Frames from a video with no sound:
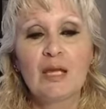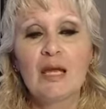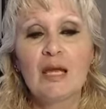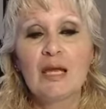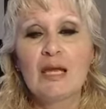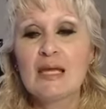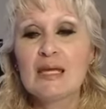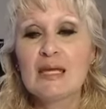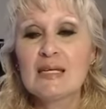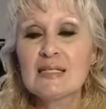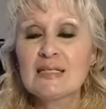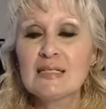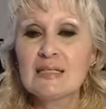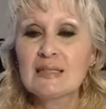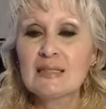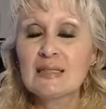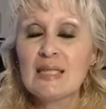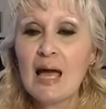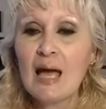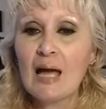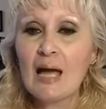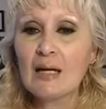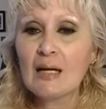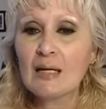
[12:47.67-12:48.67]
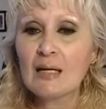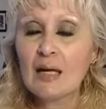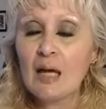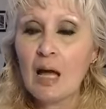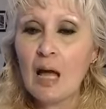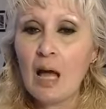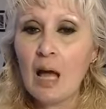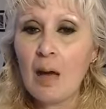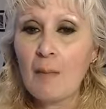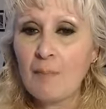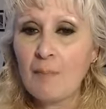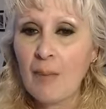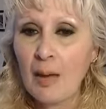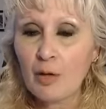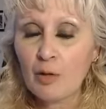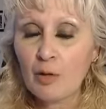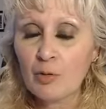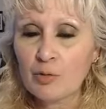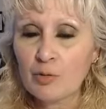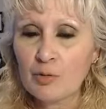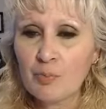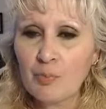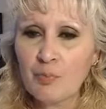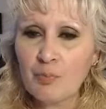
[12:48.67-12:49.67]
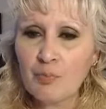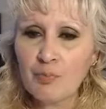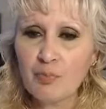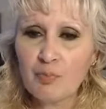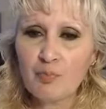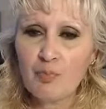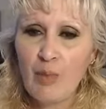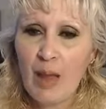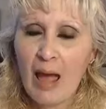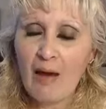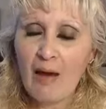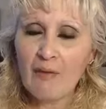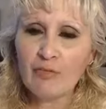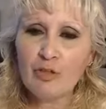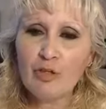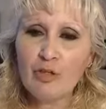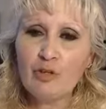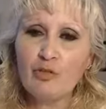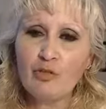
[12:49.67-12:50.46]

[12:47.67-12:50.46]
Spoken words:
isn't that a better avenue